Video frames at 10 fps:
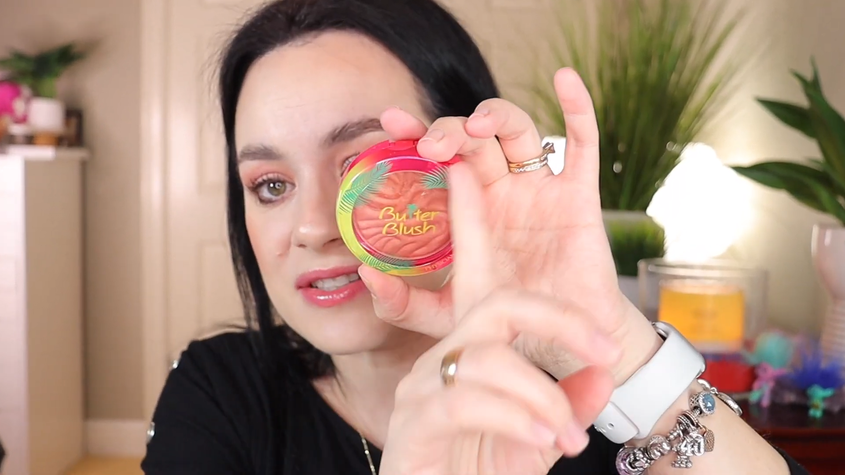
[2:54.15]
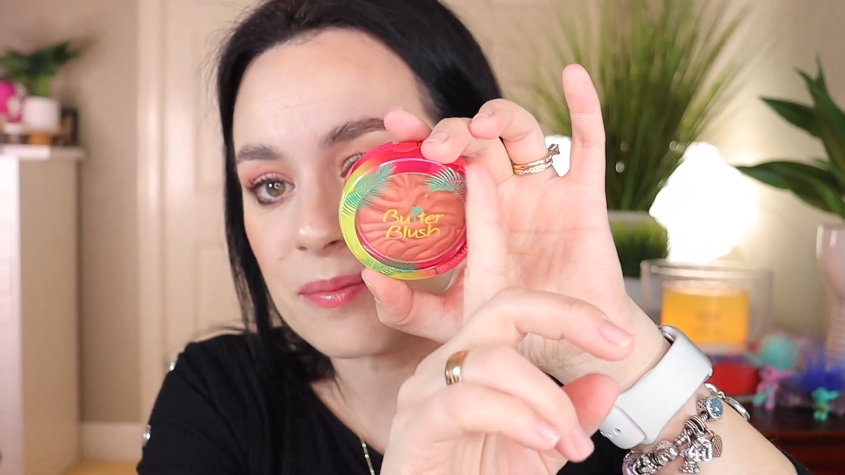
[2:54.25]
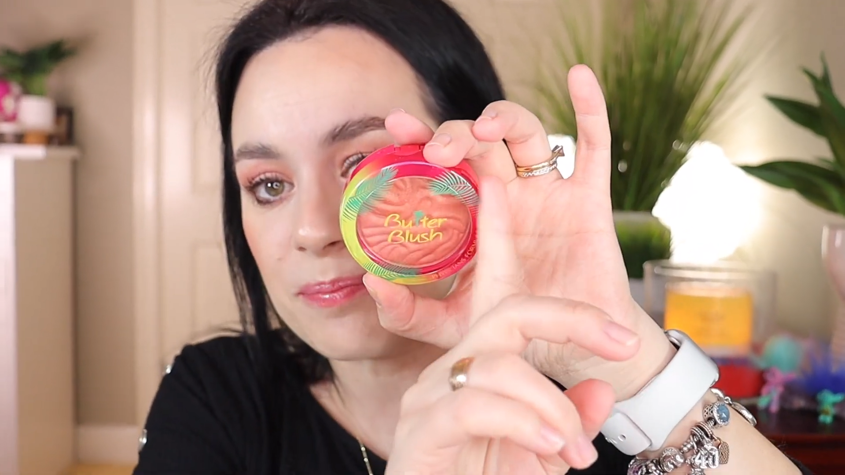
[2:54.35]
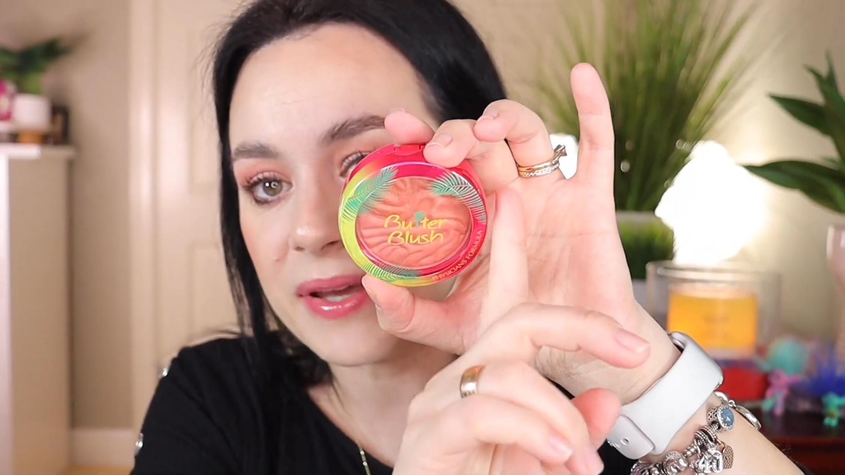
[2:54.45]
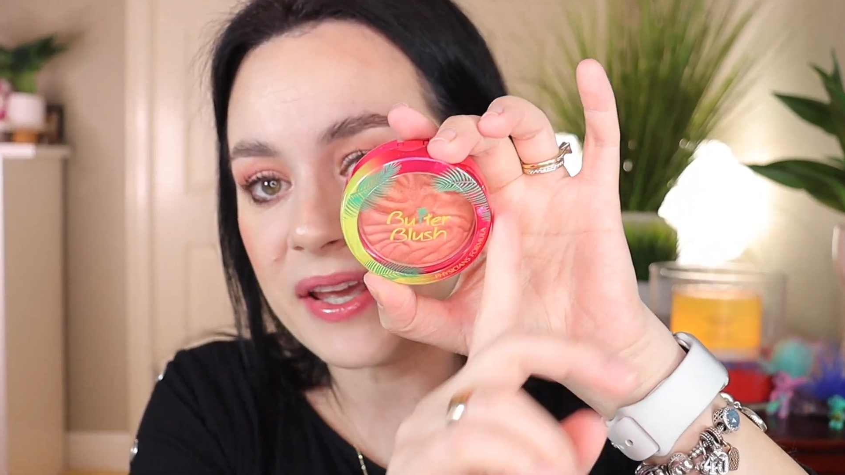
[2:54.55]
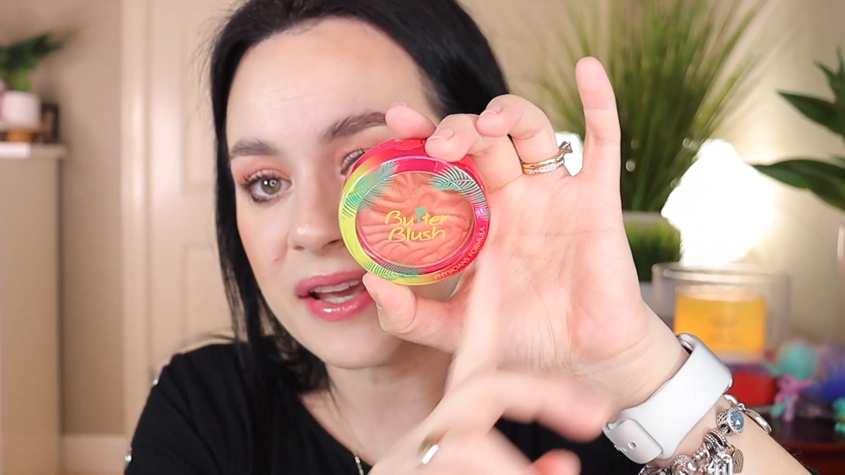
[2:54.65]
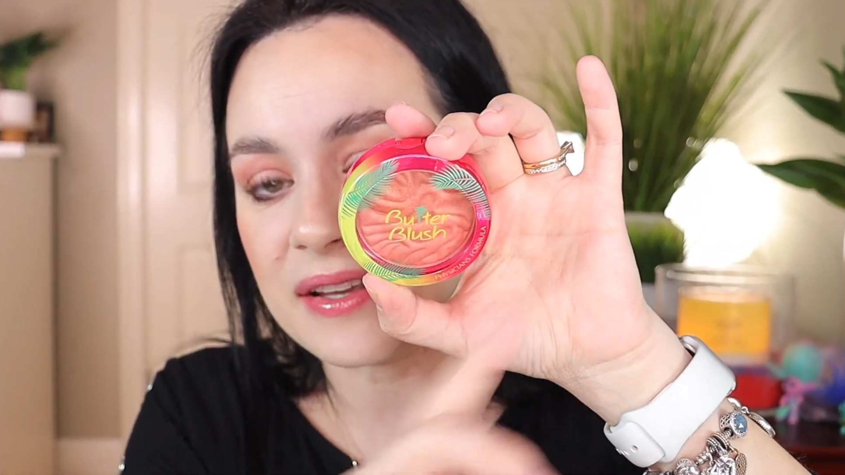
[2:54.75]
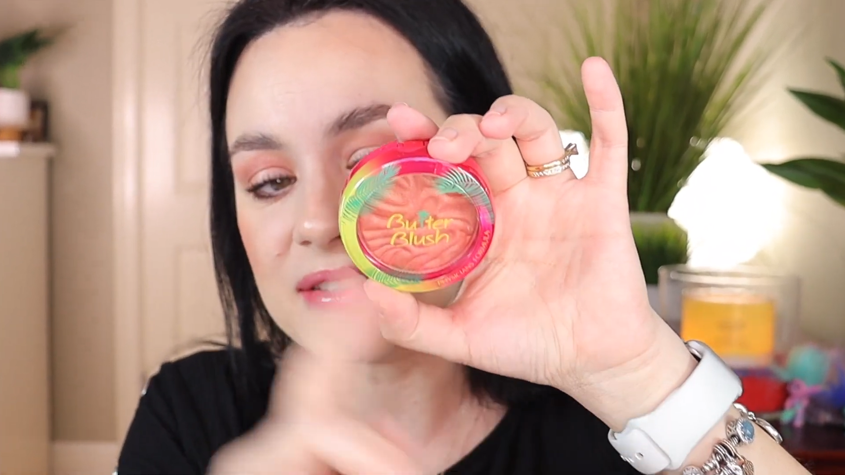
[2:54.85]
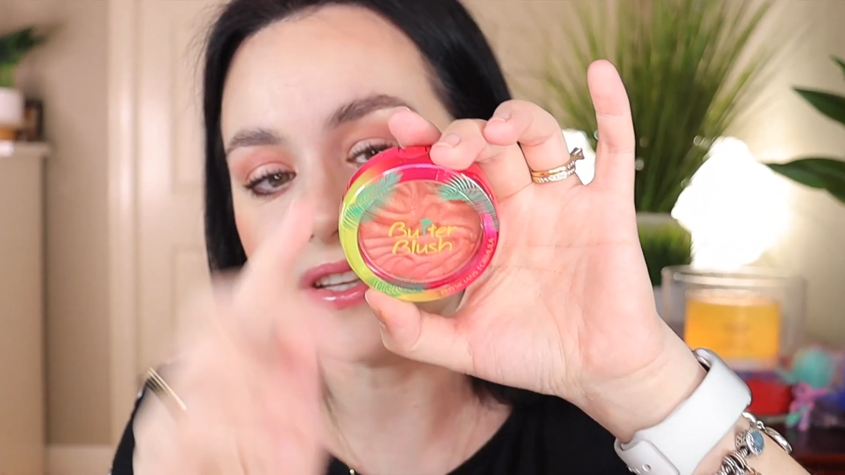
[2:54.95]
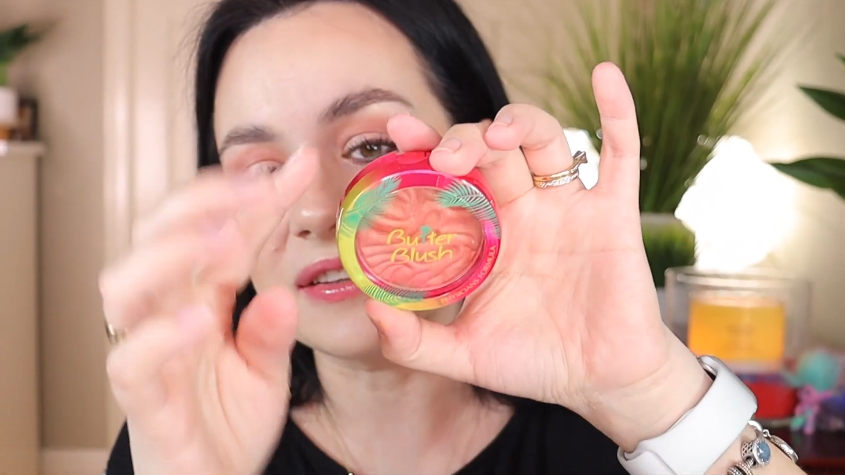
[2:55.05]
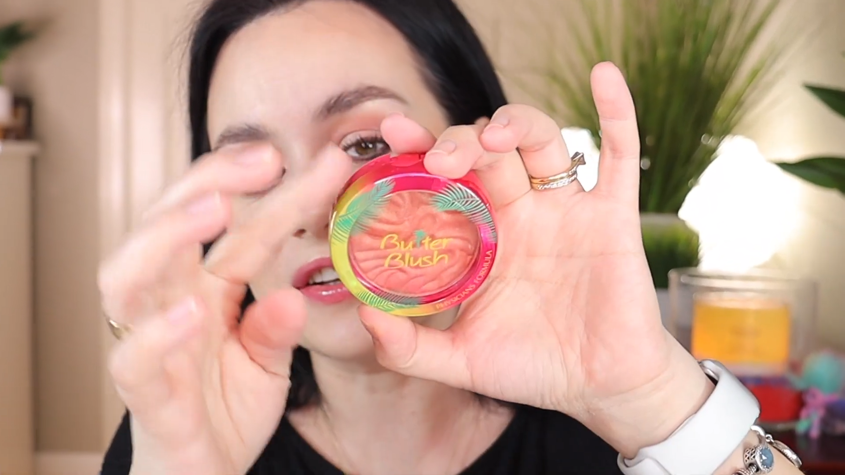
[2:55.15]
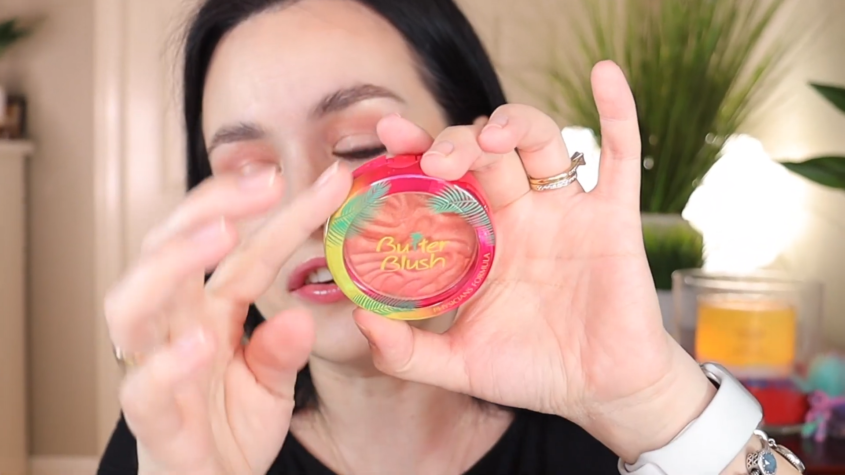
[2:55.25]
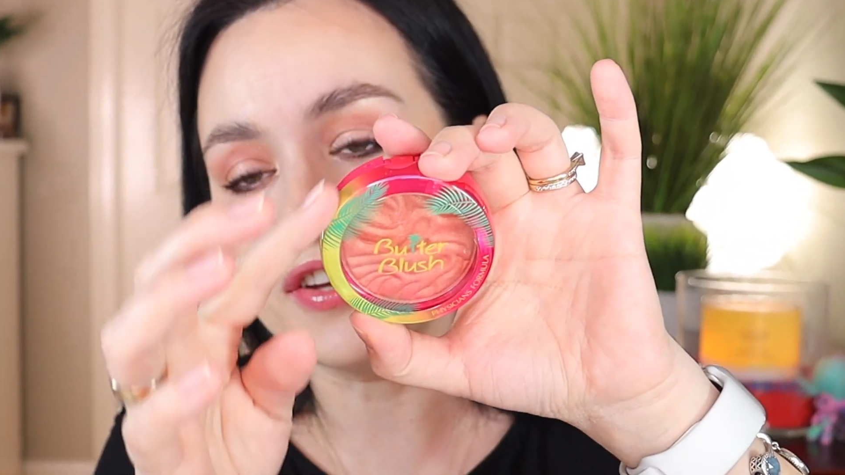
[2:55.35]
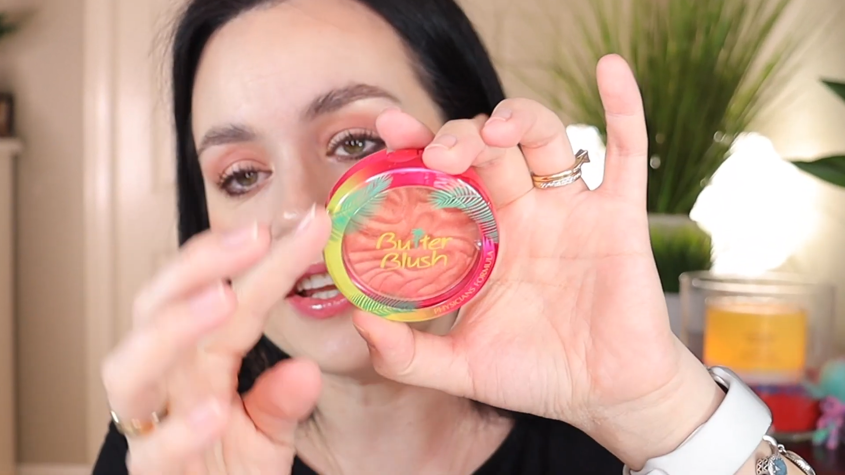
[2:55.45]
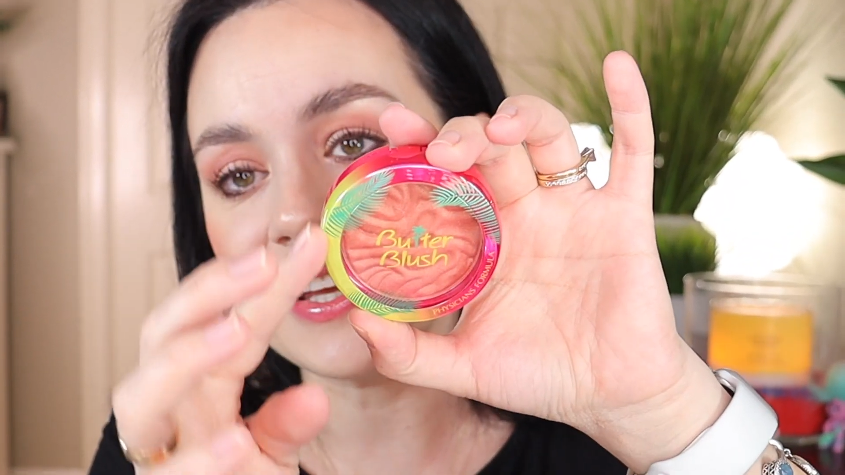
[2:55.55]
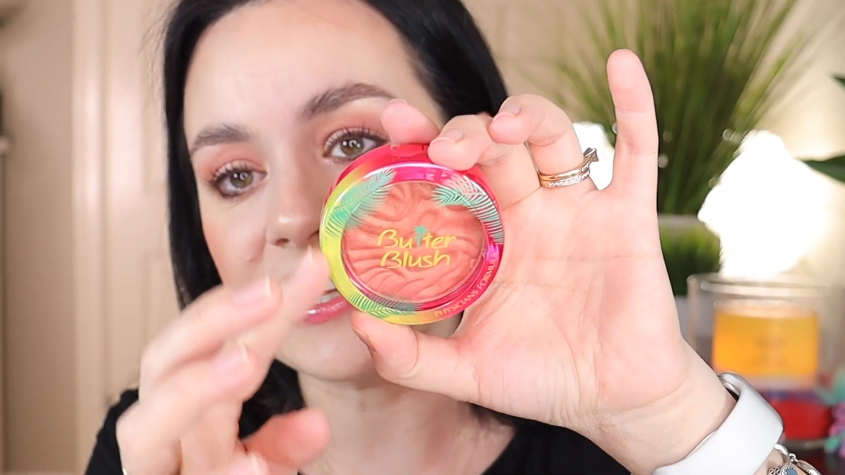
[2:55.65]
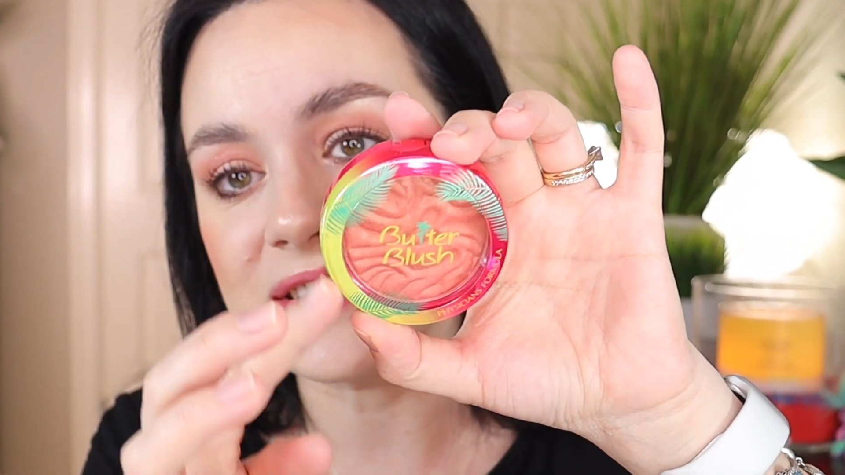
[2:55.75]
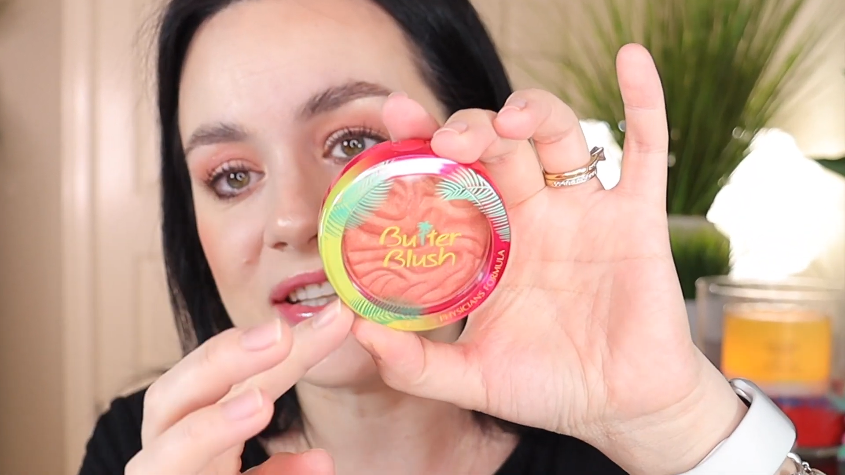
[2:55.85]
the pinks and the greens